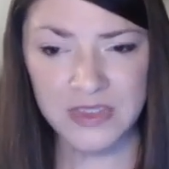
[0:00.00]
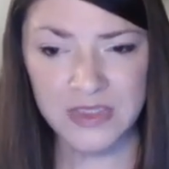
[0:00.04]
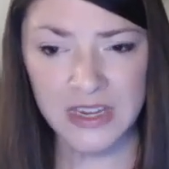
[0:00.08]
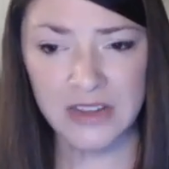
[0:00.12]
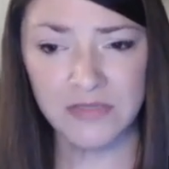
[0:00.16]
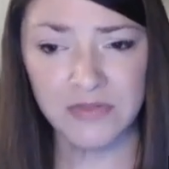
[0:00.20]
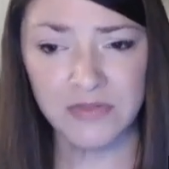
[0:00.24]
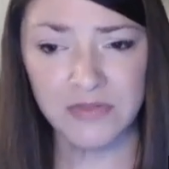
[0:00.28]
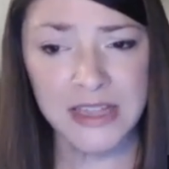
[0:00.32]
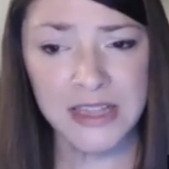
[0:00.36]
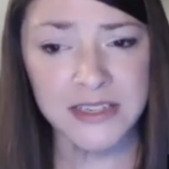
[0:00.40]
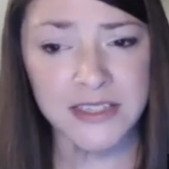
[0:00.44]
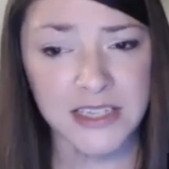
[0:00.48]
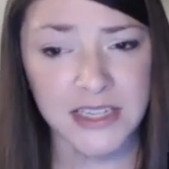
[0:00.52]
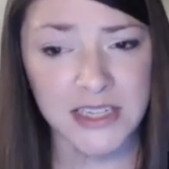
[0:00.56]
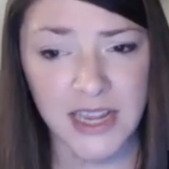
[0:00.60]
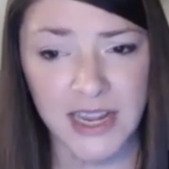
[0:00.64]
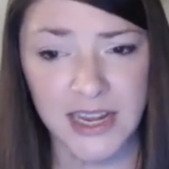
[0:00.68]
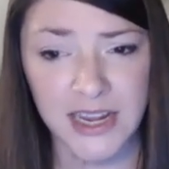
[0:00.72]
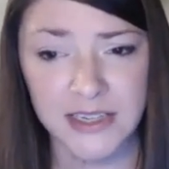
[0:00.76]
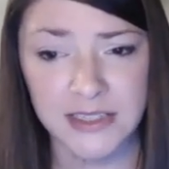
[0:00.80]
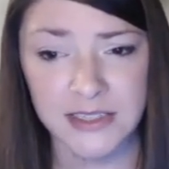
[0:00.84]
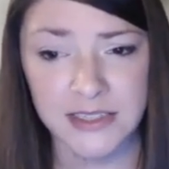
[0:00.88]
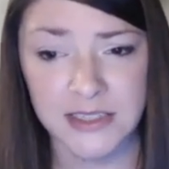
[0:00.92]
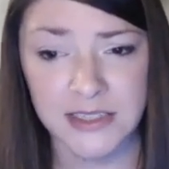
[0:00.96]
if that's the
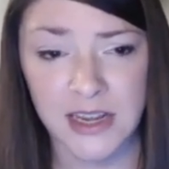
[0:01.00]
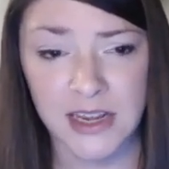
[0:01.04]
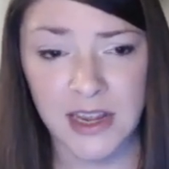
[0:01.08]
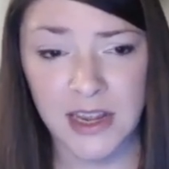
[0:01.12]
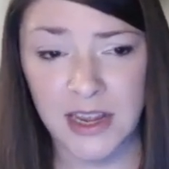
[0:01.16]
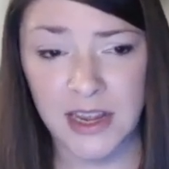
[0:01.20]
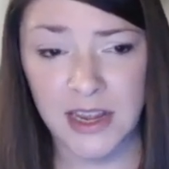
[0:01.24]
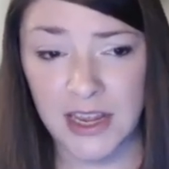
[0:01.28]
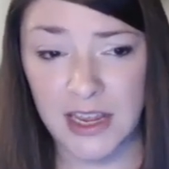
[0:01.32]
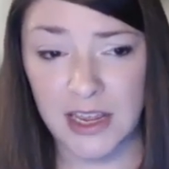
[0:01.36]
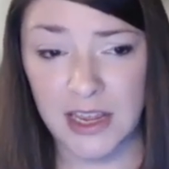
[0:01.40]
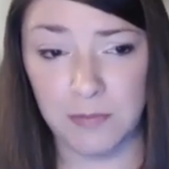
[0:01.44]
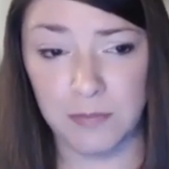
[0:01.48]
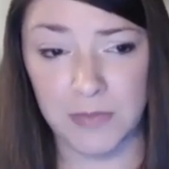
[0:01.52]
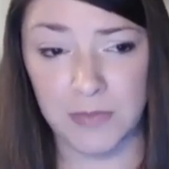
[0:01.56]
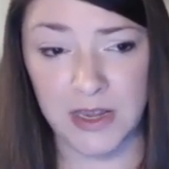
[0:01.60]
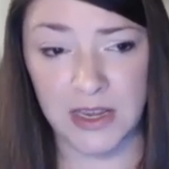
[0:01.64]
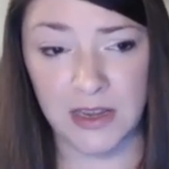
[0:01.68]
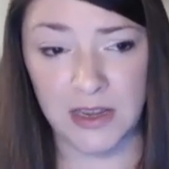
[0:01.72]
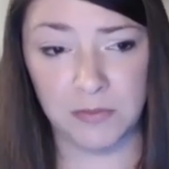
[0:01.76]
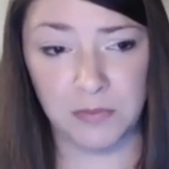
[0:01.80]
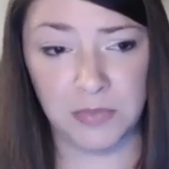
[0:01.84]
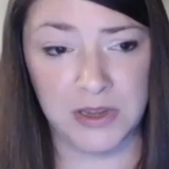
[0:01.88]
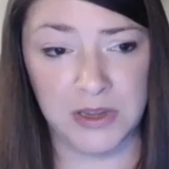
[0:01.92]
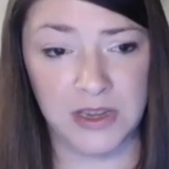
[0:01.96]
case, it
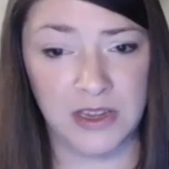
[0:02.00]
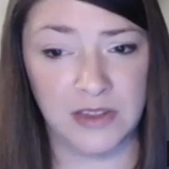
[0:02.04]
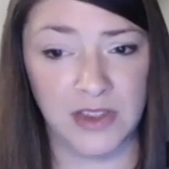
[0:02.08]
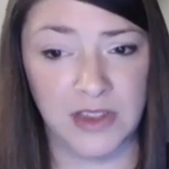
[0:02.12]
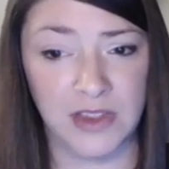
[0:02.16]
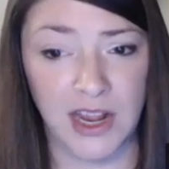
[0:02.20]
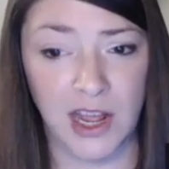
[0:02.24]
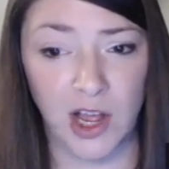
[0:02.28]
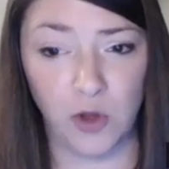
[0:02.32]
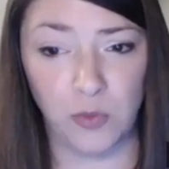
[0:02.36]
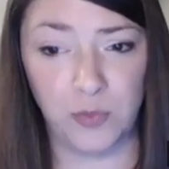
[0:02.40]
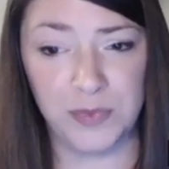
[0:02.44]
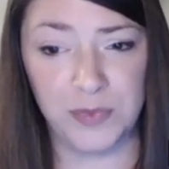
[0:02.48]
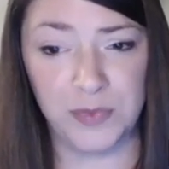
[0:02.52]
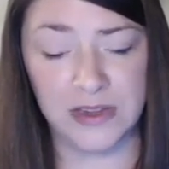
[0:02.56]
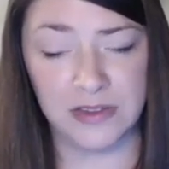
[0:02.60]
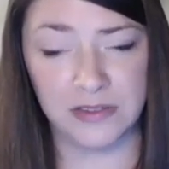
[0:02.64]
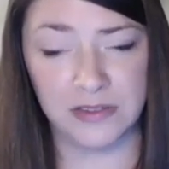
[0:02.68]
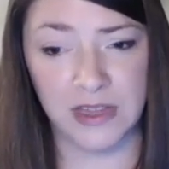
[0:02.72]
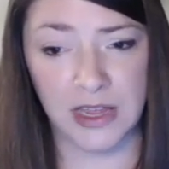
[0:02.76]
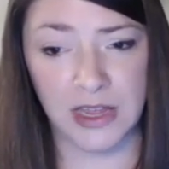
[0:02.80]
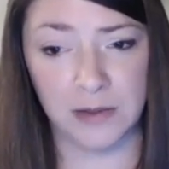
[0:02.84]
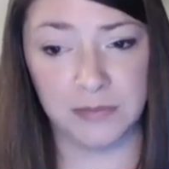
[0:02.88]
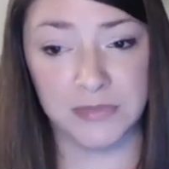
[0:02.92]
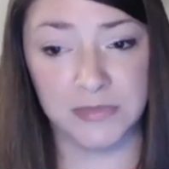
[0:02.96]
may be that helping
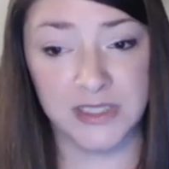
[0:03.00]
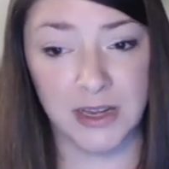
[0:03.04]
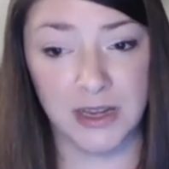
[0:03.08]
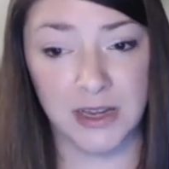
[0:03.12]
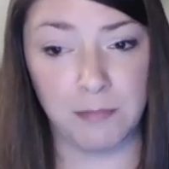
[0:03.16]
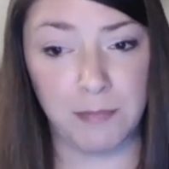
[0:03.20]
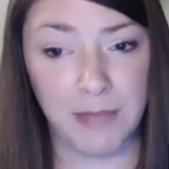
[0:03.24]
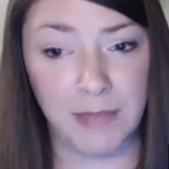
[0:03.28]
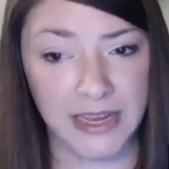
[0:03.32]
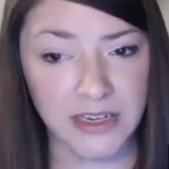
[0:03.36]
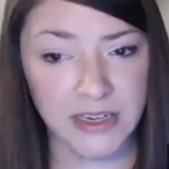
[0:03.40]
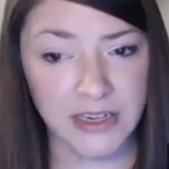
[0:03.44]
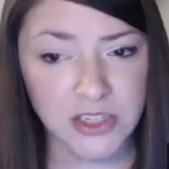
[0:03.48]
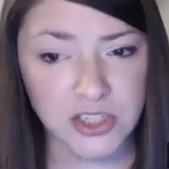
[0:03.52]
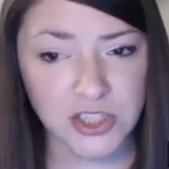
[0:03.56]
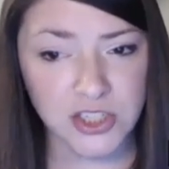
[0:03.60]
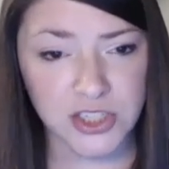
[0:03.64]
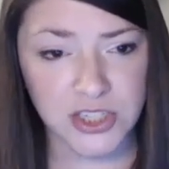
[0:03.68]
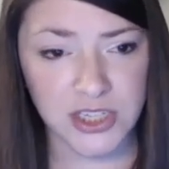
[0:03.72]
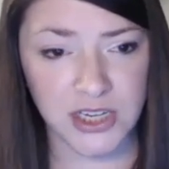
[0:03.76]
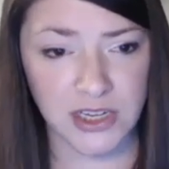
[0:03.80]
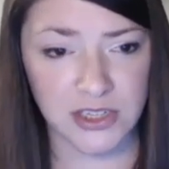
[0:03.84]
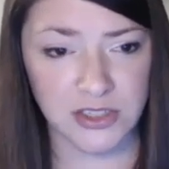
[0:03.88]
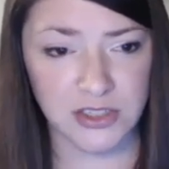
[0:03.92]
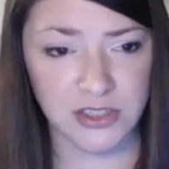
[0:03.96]
them to manage
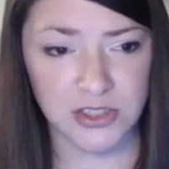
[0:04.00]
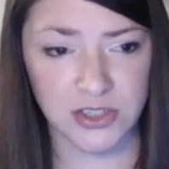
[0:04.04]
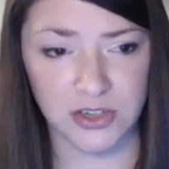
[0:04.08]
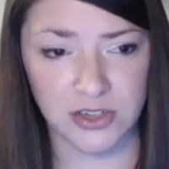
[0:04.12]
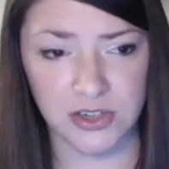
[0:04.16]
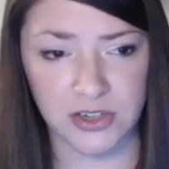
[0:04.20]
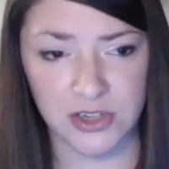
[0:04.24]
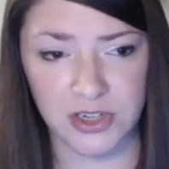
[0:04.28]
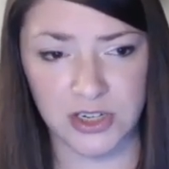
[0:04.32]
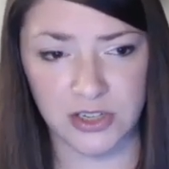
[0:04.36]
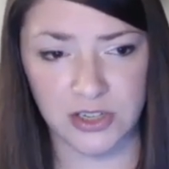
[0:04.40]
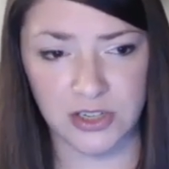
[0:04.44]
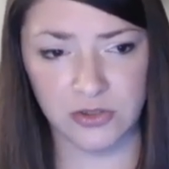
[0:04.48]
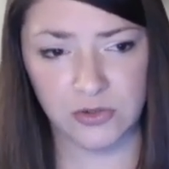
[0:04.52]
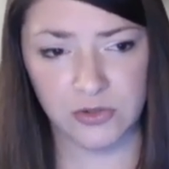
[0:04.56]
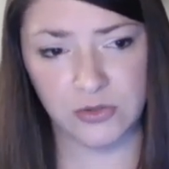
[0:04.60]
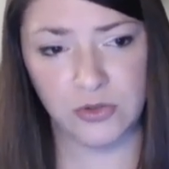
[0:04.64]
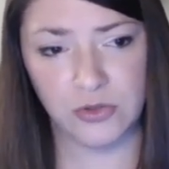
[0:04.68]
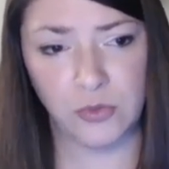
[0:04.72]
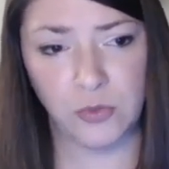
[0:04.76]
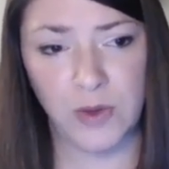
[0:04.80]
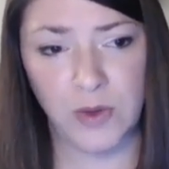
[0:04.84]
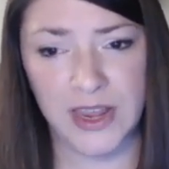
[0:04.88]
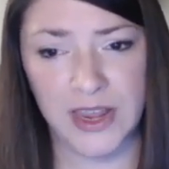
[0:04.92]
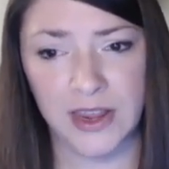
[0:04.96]
the uncertainty through
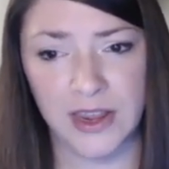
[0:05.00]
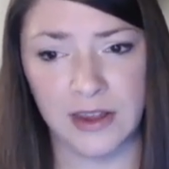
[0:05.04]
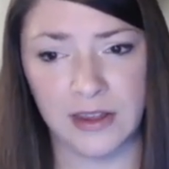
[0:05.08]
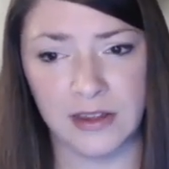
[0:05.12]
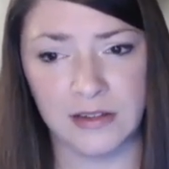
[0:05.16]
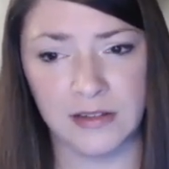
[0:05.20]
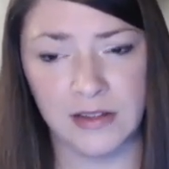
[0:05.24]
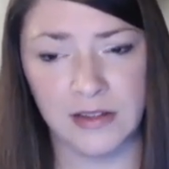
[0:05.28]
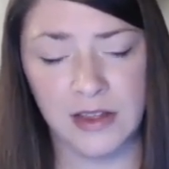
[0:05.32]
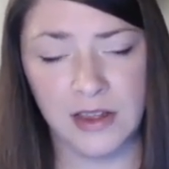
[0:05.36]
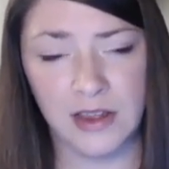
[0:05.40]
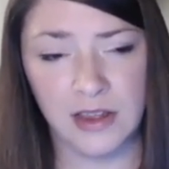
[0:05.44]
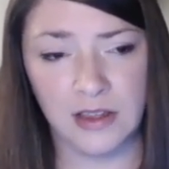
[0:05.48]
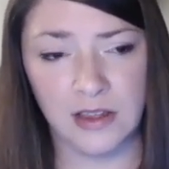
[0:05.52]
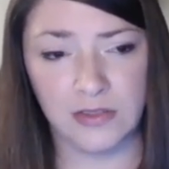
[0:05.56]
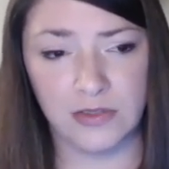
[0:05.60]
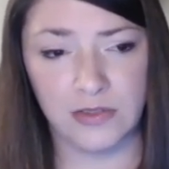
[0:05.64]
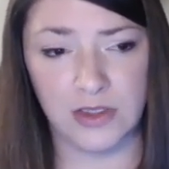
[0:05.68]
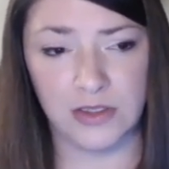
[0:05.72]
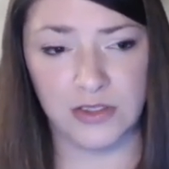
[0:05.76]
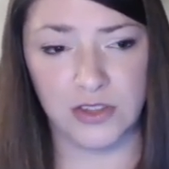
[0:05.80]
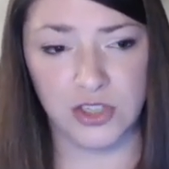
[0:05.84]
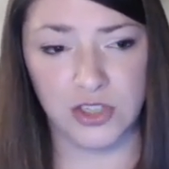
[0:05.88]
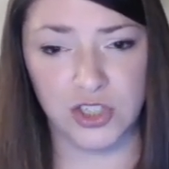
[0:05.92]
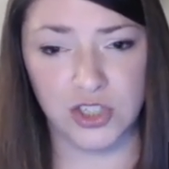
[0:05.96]
the way
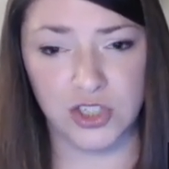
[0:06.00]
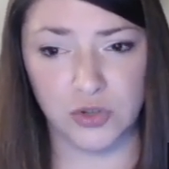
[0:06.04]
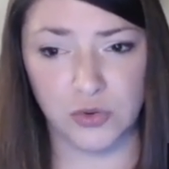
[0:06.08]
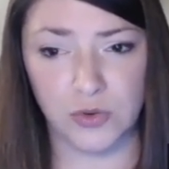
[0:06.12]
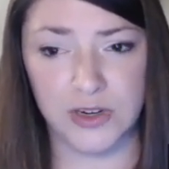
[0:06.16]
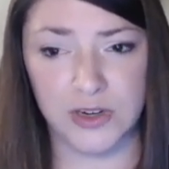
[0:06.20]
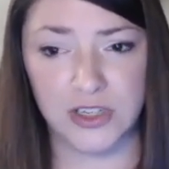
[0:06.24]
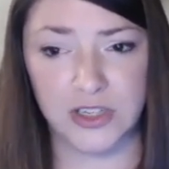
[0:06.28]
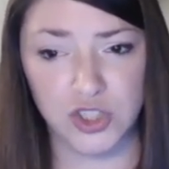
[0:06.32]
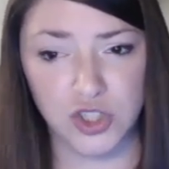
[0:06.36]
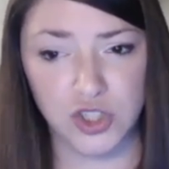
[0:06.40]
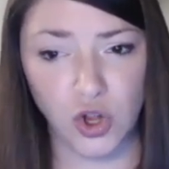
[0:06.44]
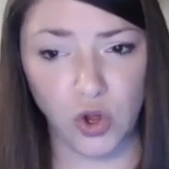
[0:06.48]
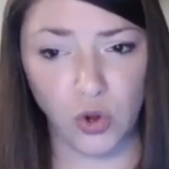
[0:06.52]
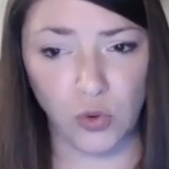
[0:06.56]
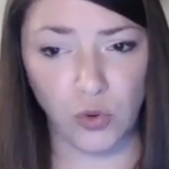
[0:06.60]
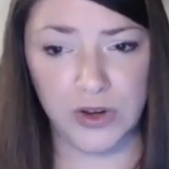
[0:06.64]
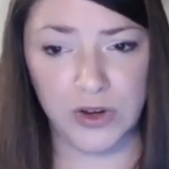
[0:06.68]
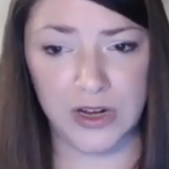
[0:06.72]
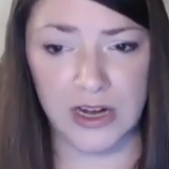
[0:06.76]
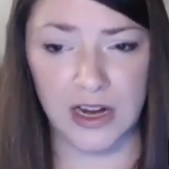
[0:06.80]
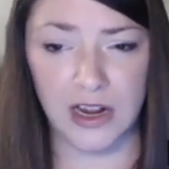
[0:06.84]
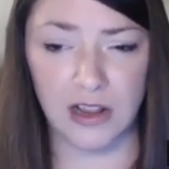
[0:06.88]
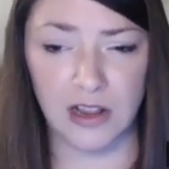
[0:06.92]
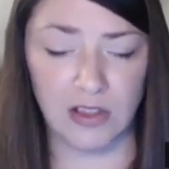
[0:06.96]
that the story is told
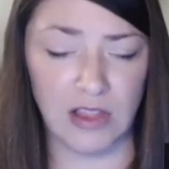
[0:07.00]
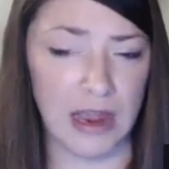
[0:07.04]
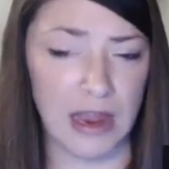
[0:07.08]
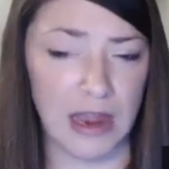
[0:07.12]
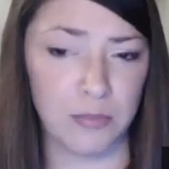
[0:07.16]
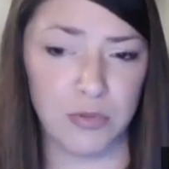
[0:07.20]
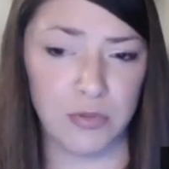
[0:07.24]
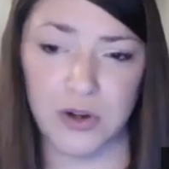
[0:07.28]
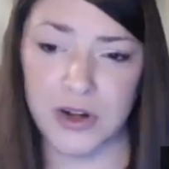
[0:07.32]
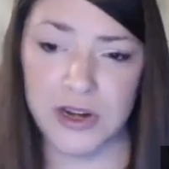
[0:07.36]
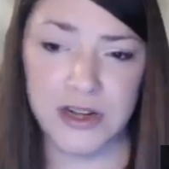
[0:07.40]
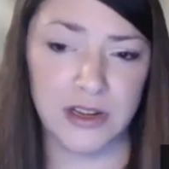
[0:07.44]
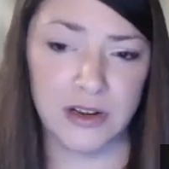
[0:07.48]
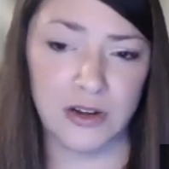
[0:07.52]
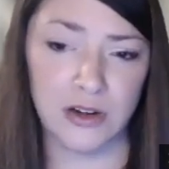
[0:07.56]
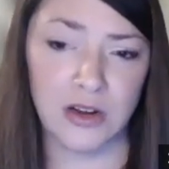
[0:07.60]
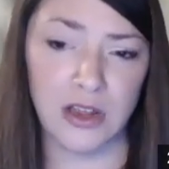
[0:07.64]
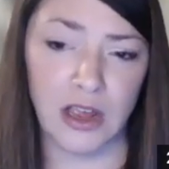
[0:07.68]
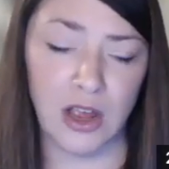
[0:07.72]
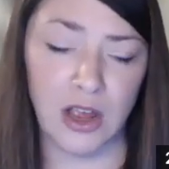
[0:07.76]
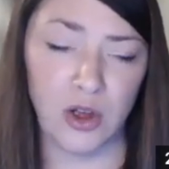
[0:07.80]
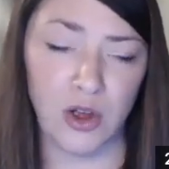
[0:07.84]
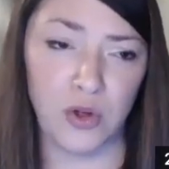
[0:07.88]
and collaborated